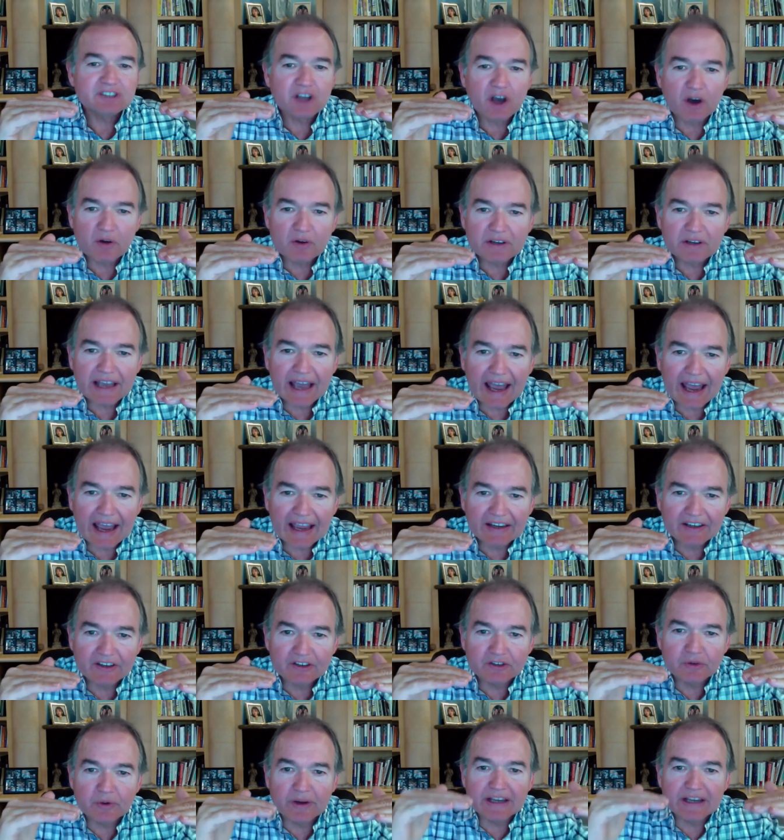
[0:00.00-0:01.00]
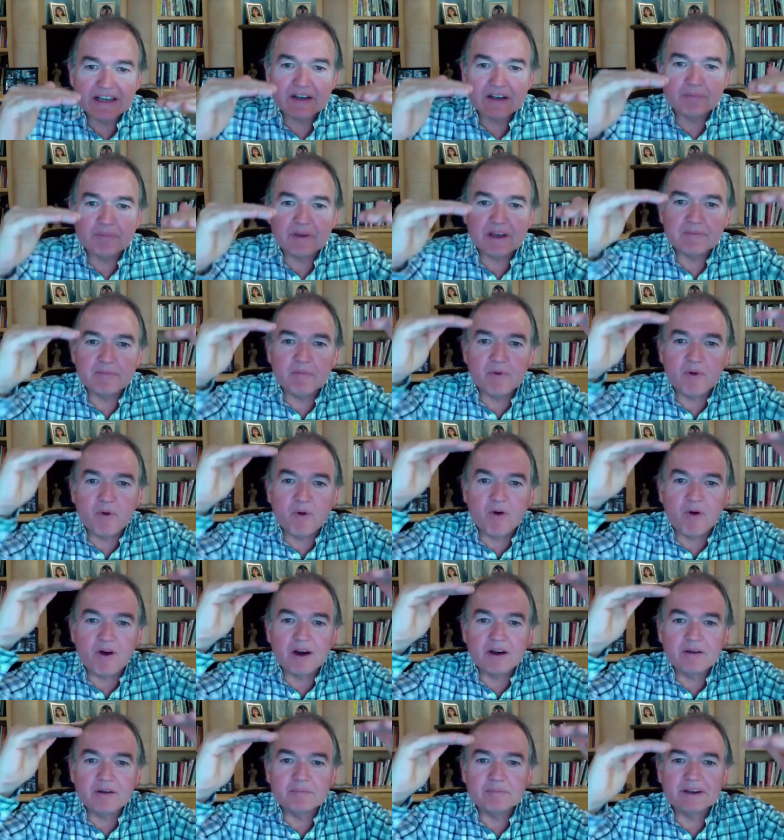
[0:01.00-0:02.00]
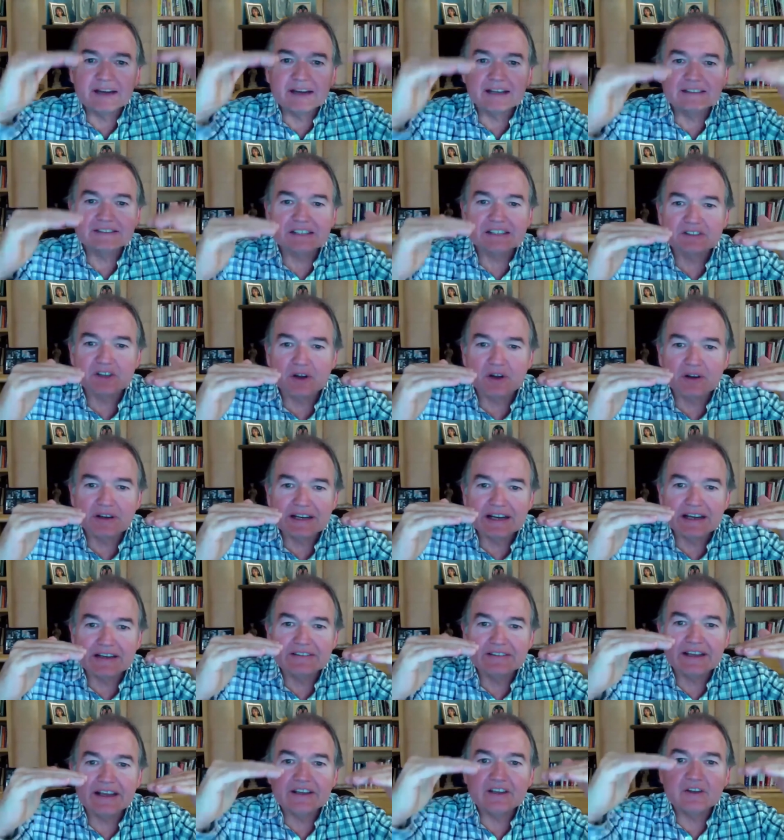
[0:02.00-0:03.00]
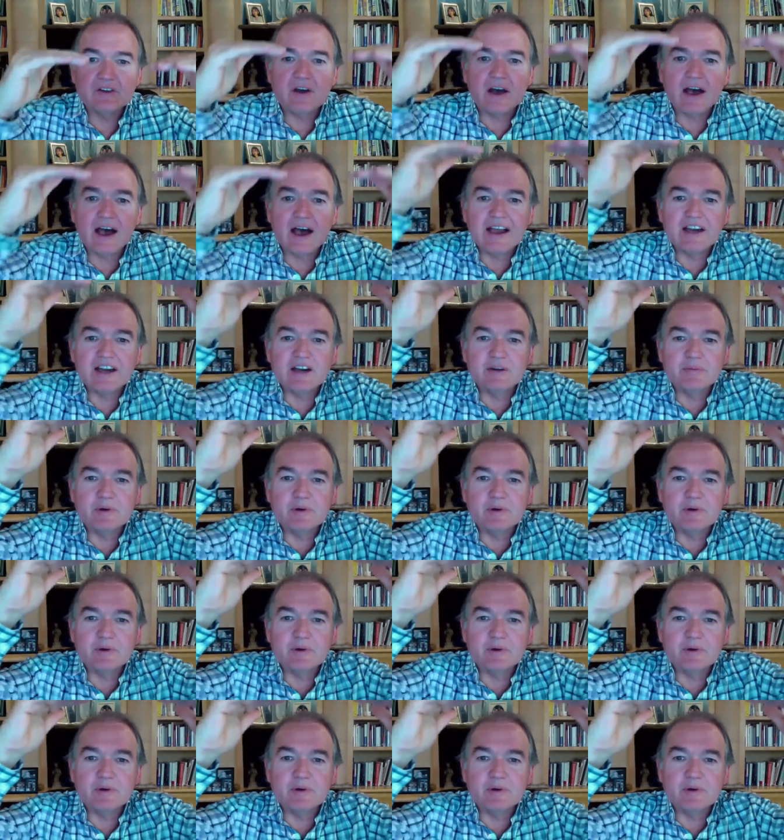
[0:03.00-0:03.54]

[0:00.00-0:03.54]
okay to drink a bit more because it's only going to take you higher.